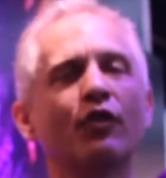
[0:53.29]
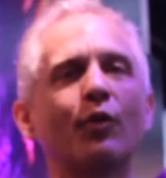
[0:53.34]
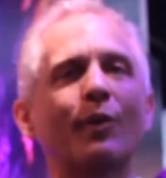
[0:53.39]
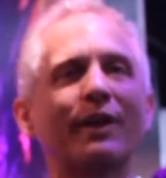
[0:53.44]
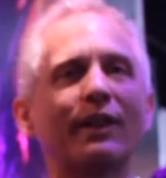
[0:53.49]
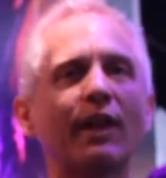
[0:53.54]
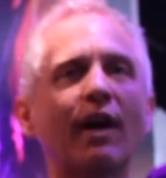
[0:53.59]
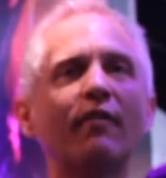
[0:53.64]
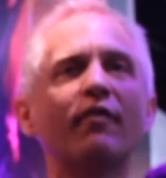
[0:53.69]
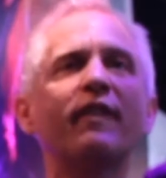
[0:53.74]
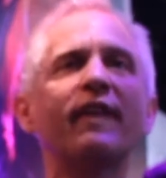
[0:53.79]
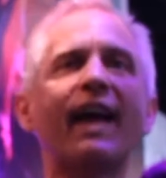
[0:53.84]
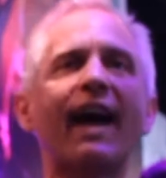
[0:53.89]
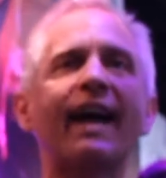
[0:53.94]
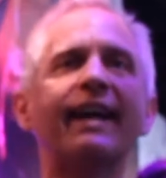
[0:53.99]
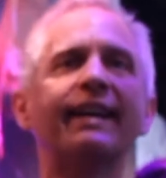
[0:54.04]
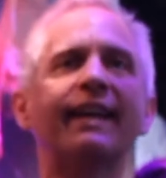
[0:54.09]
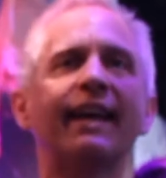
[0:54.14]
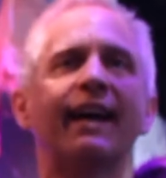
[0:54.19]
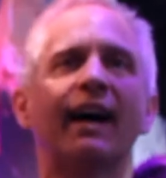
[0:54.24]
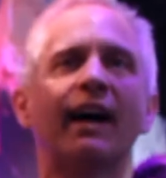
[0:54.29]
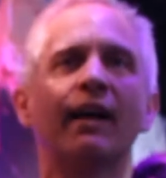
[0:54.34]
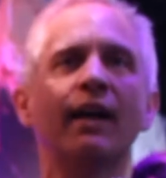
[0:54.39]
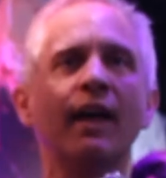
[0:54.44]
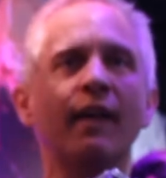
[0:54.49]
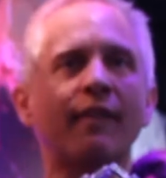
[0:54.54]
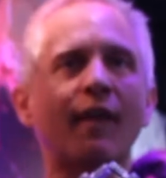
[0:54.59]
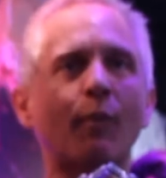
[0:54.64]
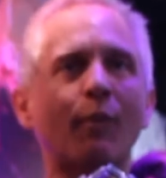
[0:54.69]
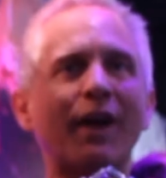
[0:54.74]
So we loved the idea
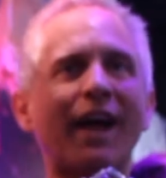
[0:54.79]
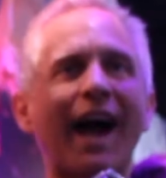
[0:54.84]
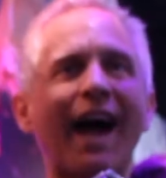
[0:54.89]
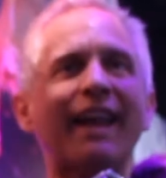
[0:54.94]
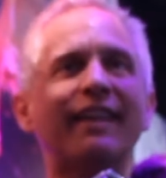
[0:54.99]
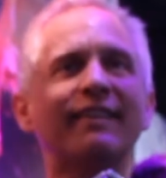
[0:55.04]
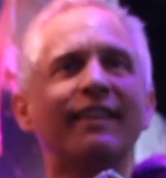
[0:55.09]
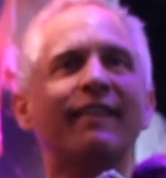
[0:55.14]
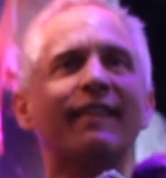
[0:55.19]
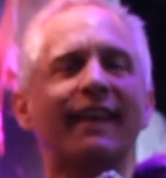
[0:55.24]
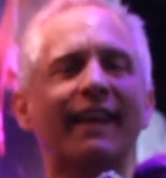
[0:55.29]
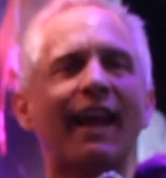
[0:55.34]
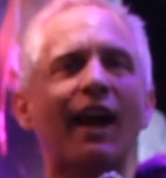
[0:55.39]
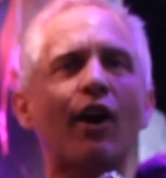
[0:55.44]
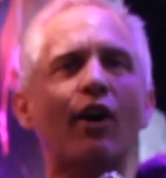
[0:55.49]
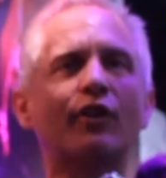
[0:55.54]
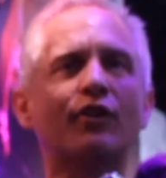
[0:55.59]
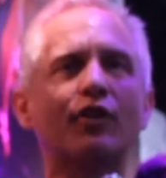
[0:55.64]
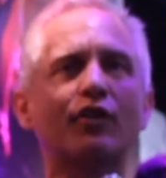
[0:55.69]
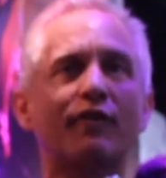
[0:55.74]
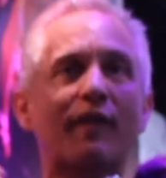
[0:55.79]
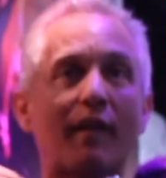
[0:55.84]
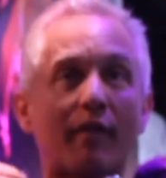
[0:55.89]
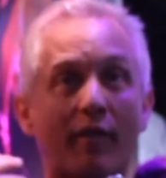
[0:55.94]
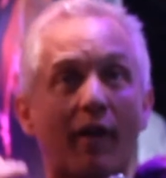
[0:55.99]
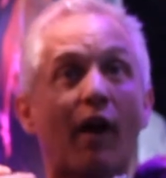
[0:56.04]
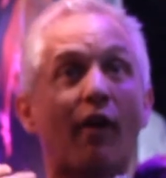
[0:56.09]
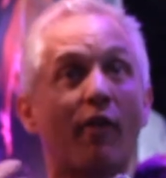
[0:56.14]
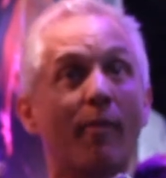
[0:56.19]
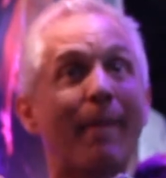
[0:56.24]
that we got to see the characters
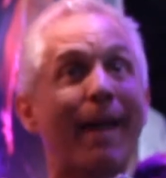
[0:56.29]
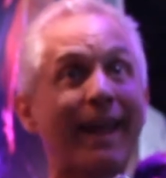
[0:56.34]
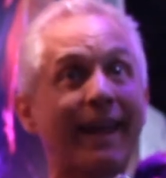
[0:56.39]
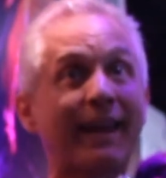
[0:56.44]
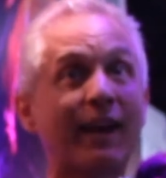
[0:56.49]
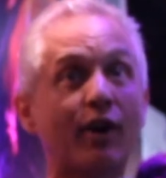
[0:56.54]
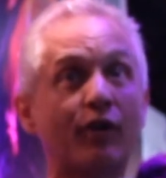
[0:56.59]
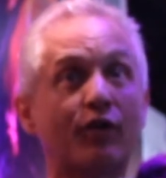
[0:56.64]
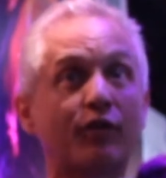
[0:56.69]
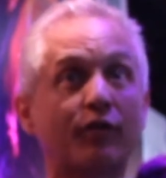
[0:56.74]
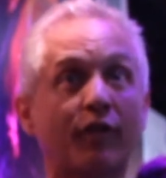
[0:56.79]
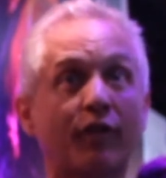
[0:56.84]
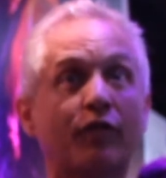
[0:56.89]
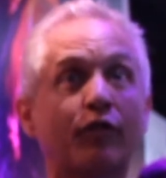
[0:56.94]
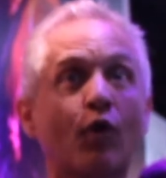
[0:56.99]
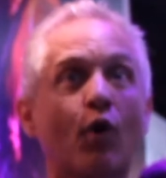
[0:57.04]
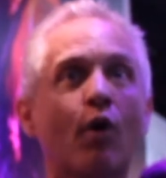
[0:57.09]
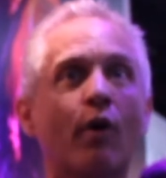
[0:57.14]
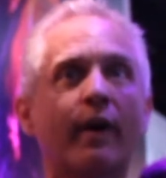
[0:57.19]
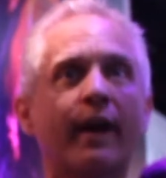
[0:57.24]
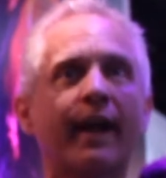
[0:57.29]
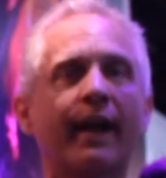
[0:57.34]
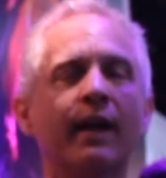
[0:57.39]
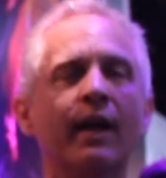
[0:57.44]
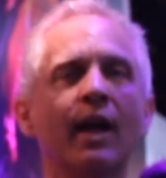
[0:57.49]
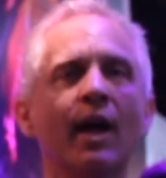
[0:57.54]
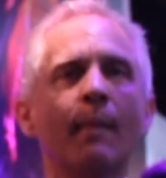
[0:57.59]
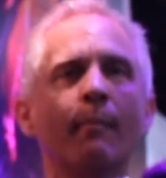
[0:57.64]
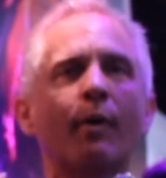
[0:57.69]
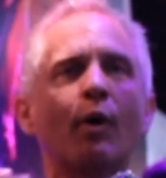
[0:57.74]
that are the main characters of the story,
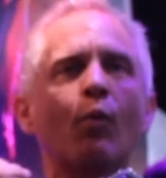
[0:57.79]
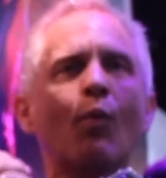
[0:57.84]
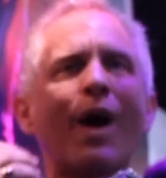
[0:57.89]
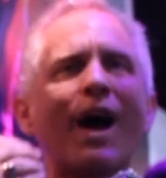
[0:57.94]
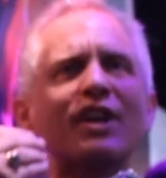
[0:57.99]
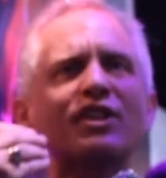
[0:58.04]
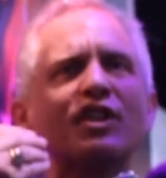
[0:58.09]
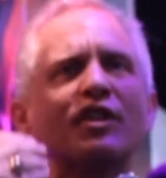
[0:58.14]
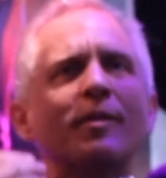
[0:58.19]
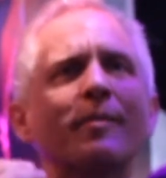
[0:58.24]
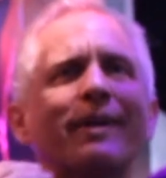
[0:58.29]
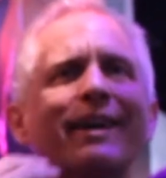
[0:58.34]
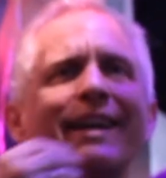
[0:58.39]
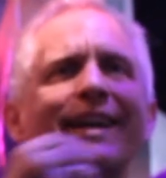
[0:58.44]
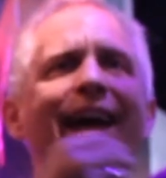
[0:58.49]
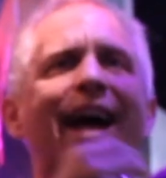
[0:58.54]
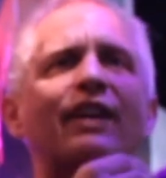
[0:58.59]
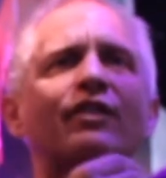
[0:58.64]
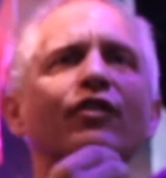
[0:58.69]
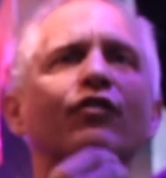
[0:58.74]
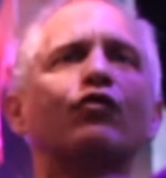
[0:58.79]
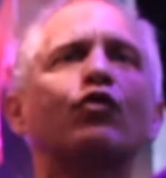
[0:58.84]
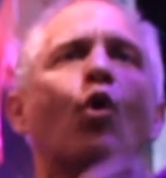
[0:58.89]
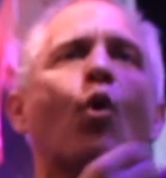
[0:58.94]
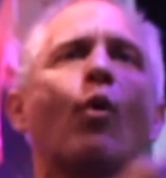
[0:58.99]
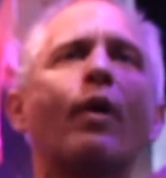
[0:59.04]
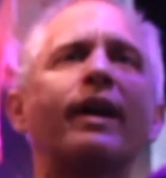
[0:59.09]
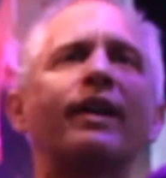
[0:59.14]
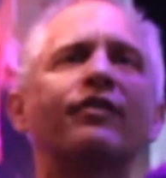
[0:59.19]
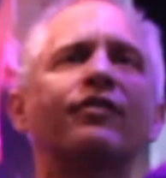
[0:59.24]
but watching them connect to
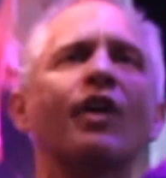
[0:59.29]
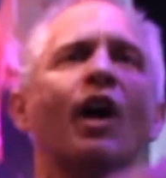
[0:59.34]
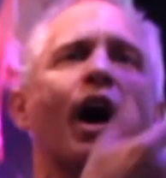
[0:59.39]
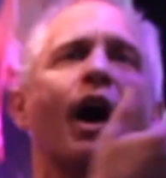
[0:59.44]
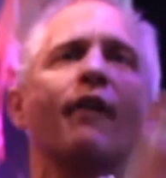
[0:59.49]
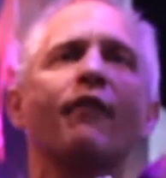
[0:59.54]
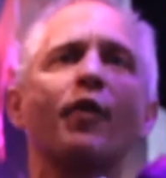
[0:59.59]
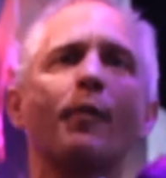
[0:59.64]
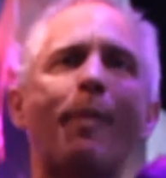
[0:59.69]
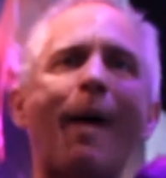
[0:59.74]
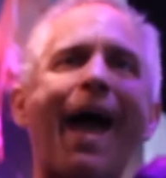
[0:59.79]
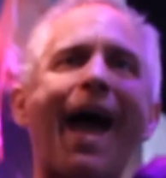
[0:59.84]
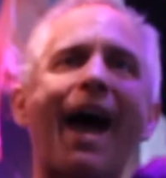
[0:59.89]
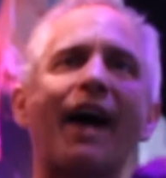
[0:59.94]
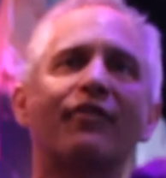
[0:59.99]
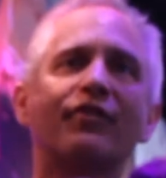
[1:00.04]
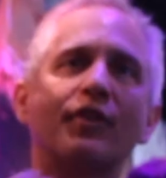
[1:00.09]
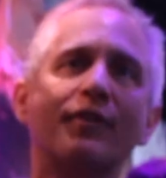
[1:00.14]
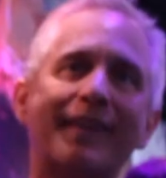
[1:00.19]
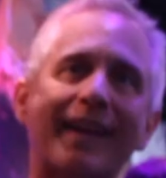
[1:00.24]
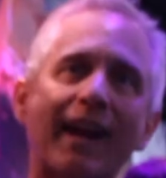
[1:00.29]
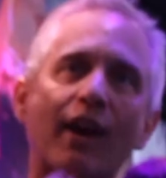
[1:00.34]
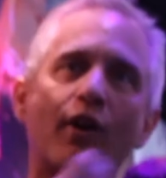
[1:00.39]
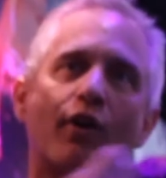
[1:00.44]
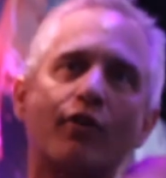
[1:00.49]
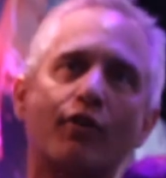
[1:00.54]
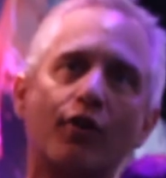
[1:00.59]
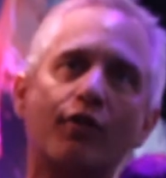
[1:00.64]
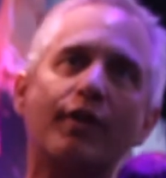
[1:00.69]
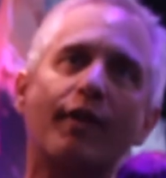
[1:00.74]
stories of the past, of
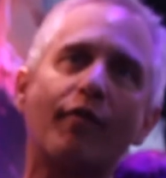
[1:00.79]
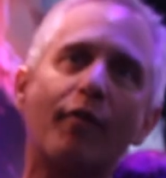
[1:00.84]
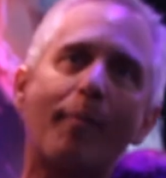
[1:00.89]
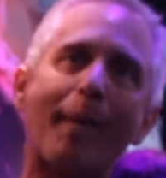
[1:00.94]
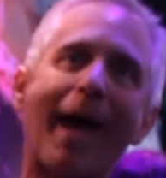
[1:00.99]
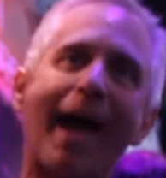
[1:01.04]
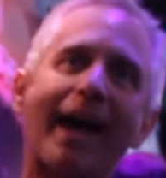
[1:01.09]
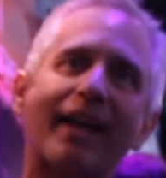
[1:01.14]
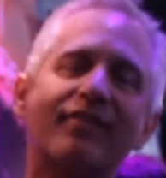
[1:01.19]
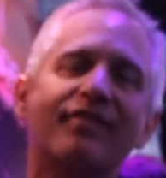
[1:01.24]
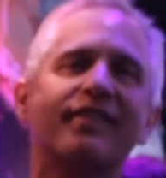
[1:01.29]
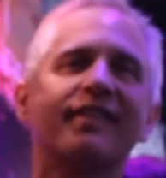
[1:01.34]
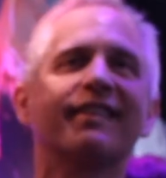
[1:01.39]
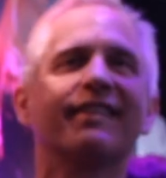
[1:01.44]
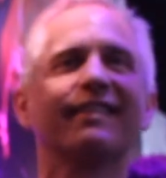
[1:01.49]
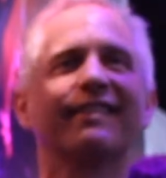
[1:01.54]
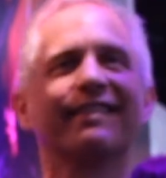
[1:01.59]
characters of the past.